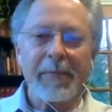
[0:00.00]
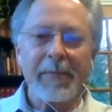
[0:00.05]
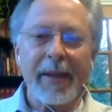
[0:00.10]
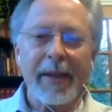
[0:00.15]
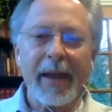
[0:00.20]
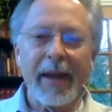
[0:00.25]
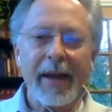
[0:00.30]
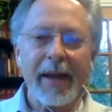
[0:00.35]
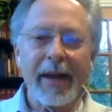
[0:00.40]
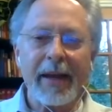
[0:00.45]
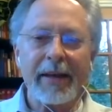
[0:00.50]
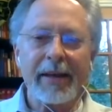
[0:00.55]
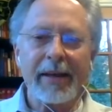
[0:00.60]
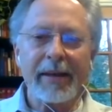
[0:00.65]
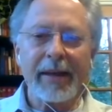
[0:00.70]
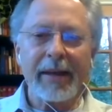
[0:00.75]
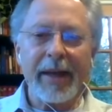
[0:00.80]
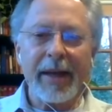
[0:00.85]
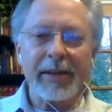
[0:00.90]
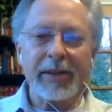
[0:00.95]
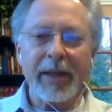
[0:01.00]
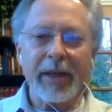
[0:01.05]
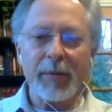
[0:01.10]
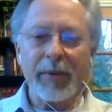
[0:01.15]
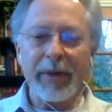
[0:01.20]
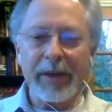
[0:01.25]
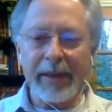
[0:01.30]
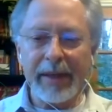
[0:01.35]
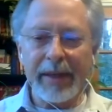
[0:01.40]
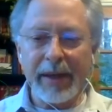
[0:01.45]
And as I
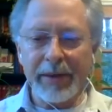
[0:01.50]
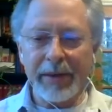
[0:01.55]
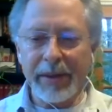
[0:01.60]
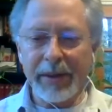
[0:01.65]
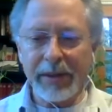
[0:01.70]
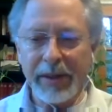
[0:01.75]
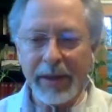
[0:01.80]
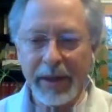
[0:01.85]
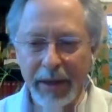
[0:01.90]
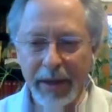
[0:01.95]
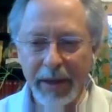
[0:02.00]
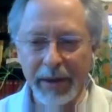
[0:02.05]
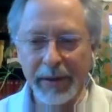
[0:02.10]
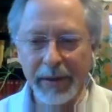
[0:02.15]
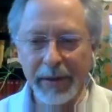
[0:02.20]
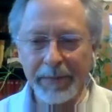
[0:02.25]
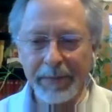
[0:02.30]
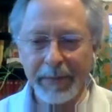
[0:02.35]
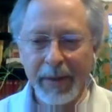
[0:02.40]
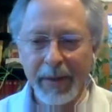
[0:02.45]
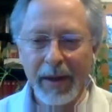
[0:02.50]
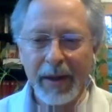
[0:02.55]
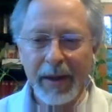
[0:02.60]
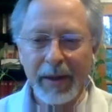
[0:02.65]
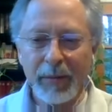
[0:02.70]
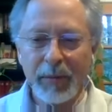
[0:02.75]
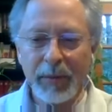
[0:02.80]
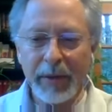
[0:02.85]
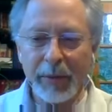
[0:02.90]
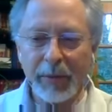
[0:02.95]
went down this hill,
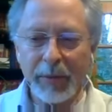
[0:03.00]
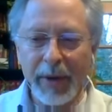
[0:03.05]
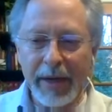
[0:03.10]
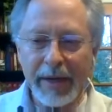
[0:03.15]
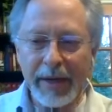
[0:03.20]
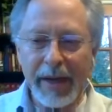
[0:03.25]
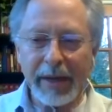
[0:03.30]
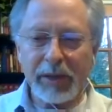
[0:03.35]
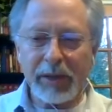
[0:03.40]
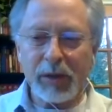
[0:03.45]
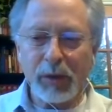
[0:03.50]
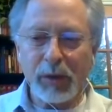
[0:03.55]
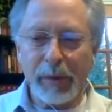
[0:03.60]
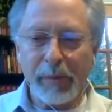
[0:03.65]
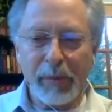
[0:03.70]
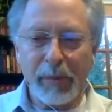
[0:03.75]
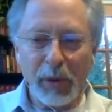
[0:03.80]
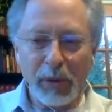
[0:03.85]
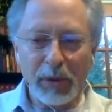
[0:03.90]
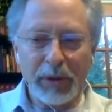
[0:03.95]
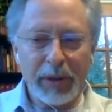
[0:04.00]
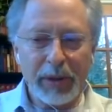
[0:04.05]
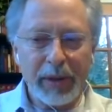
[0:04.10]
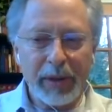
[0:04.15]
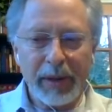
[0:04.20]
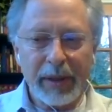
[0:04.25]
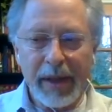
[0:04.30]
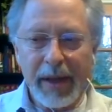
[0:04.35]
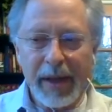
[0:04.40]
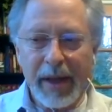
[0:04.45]
went right next to a
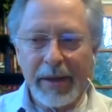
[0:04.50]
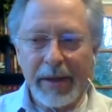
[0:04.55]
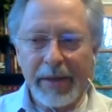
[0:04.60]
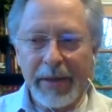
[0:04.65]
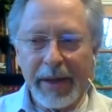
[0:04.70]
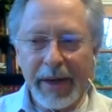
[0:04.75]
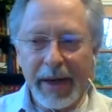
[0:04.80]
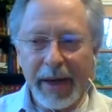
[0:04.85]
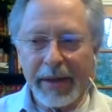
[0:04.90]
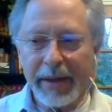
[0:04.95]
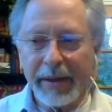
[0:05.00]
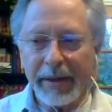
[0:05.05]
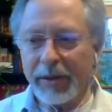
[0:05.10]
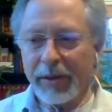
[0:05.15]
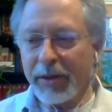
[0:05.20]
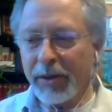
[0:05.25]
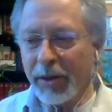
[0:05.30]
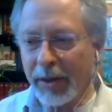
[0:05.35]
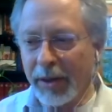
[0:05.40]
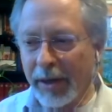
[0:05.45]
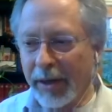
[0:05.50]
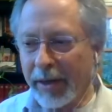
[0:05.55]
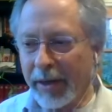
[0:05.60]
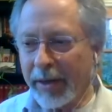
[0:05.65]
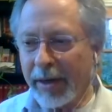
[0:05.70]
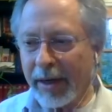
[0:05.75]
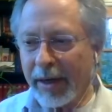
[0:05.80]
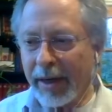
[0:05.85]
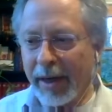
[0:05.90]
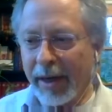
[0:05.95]
boulder, then I
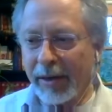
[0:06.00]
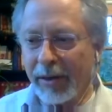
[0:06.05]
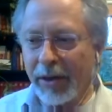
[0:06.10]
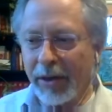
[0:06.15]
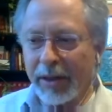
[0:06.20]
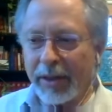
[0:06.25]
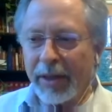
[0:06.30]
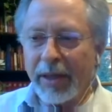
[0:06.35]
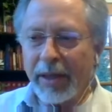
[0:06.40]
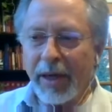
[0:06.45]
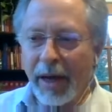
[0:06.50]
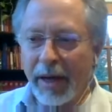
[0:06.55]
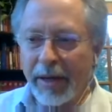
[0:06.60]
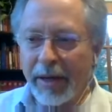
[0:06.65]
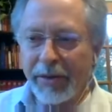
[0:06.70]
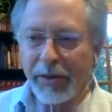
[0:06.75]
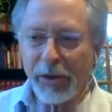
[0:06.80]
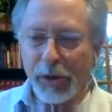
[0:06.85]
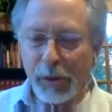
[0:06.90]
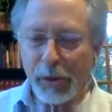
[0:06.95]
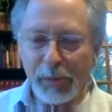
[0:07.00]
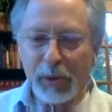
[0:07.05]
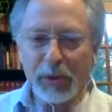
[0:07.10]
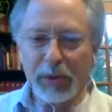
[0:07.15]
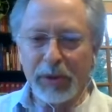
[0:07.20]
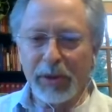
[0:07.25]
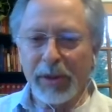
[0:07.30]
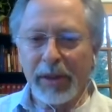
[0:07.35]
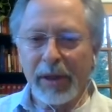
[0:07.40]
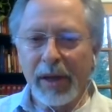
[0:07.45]
turned and I looked, and under the
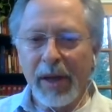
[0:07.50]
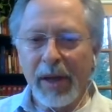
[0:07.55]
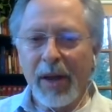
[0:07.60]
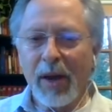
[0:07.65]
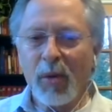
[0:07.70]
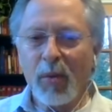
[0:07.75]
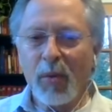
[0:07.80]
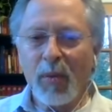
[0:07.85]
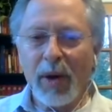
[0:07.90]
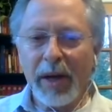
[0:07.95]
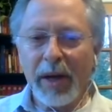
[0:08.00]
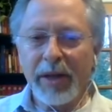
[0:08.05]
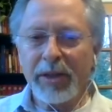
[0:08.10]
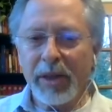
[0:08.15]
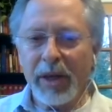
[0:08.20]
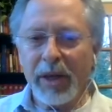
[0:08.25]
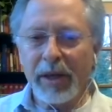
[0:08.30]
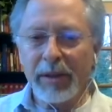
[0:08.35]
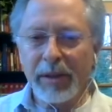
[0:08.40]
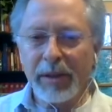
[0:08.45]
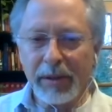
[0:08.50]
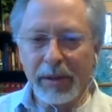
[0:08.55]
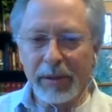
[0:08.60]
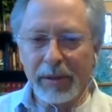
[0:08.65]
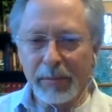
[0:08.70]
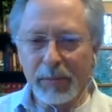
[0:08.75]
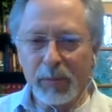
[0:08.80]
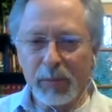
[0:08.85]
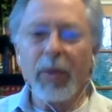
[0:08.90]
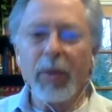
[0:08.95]
boulder was a
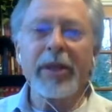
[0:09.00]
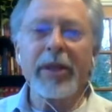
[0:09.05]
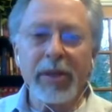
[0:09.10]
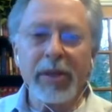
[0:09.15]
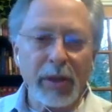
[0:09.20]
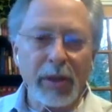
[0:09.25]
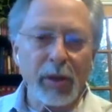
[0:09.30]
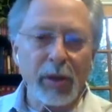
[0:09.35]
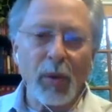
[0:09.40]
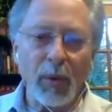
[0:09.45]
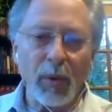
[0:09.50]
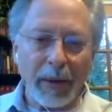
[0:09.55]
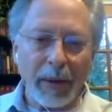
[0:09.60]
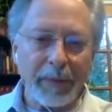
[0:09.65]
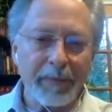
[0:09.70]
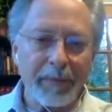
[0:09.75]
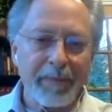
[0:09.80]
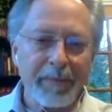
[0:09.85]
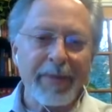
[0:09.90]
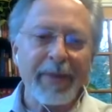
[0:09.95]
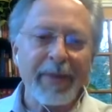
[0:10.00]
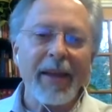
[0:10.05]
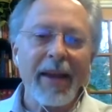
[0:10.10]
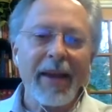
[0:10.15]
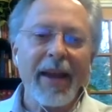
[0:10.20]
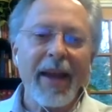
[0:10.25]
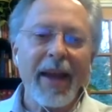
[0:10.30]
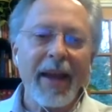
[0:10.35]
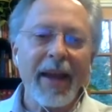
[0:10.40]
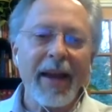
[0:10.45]
little wooden door.
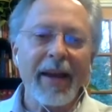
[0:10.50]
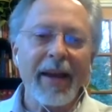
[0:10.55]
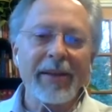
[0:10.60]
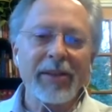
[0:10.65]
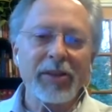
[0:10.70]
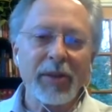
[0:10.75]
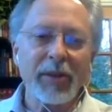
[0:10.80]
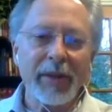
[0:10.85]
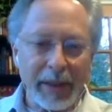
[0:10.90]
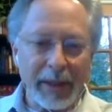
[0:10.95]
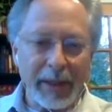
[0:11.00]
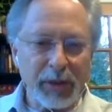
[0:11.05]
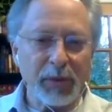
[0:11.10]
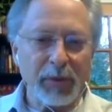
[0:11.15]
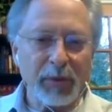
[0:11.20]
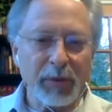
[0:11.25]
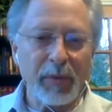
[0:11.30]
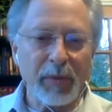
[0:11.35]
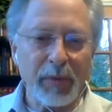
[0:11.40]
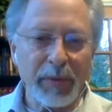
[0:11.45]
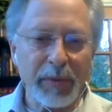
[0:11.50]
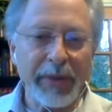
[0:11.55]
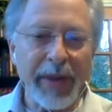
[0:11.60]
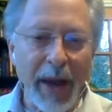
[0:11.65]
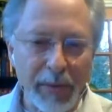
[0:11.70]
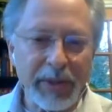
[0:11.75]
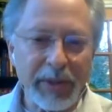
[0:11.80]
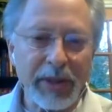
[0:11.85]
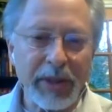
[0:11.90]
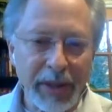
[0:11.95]
And so
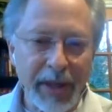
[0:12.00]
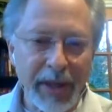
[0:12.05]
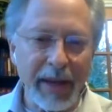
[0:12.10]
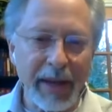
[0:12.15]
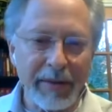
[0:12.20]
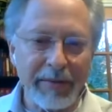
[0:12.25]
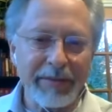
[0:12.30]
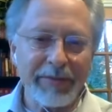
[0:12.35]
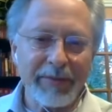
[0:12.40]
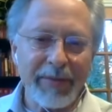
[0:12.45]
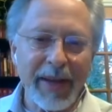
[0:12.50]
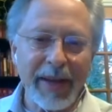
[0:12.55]
that was the cave.